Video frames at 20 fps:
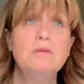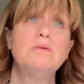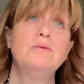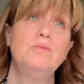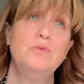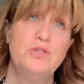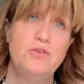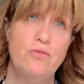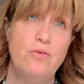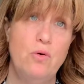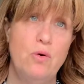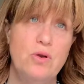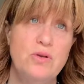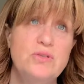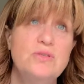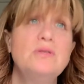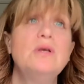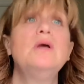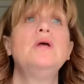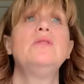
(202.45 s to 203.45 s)
which of
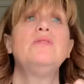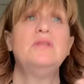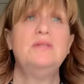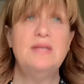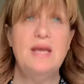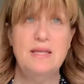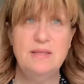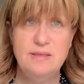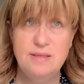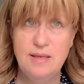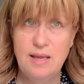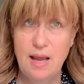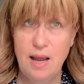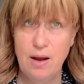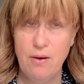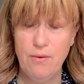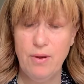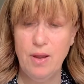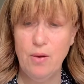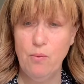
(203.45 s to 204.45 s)
course the Dead Sea
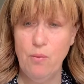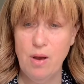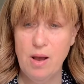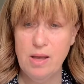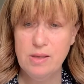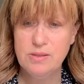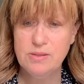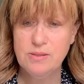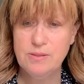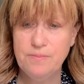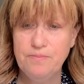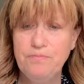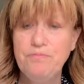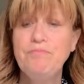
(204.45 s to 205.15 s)
area was.